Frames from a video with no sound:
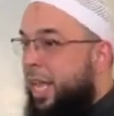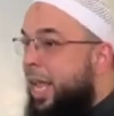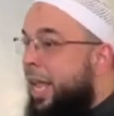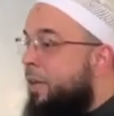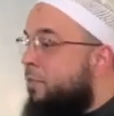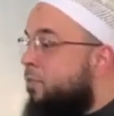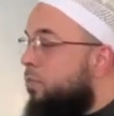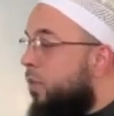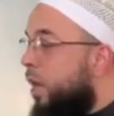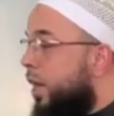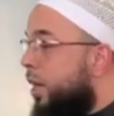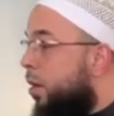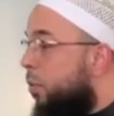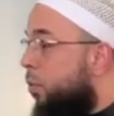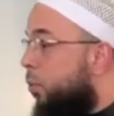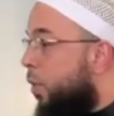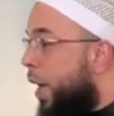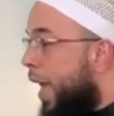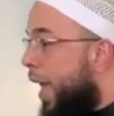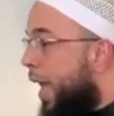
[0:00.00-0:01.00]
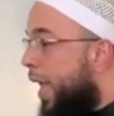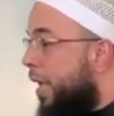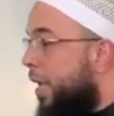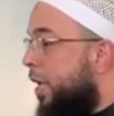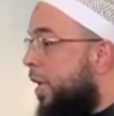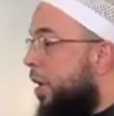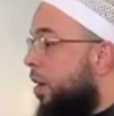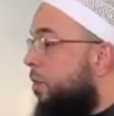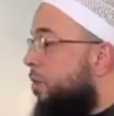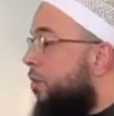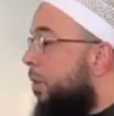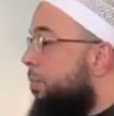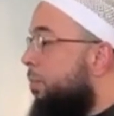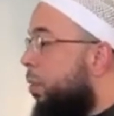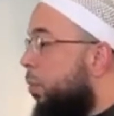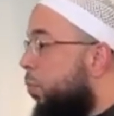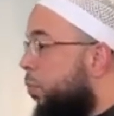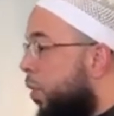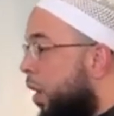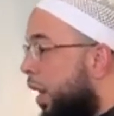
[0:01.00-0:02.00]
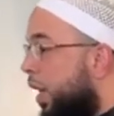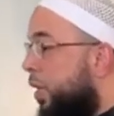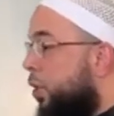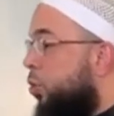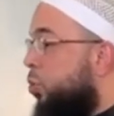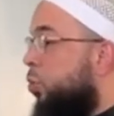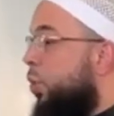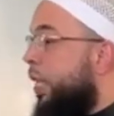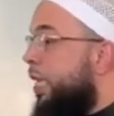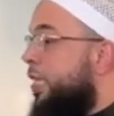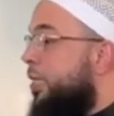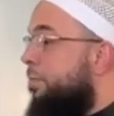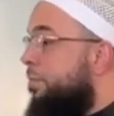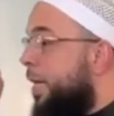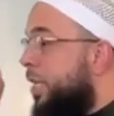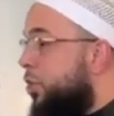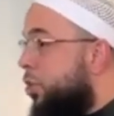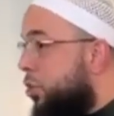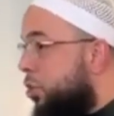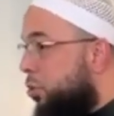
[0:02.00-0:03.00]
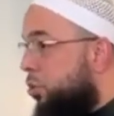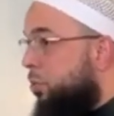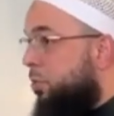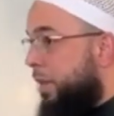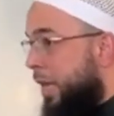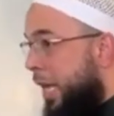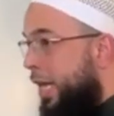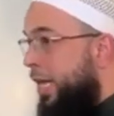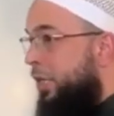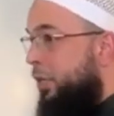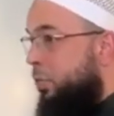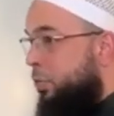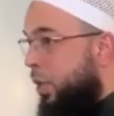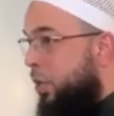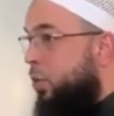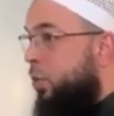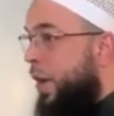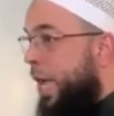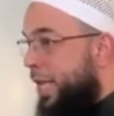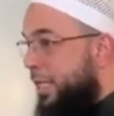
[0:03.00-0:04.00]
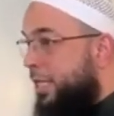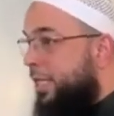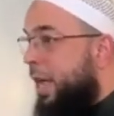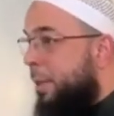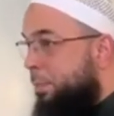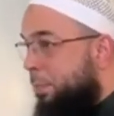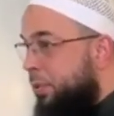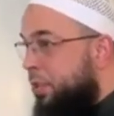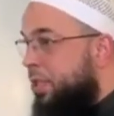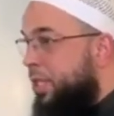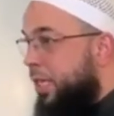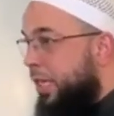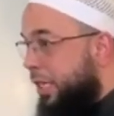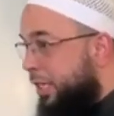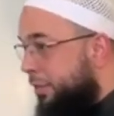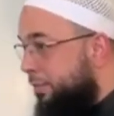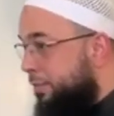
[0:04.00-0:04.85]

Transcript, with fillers: and run away from the one who is majdoom, yani the one who has leprosy,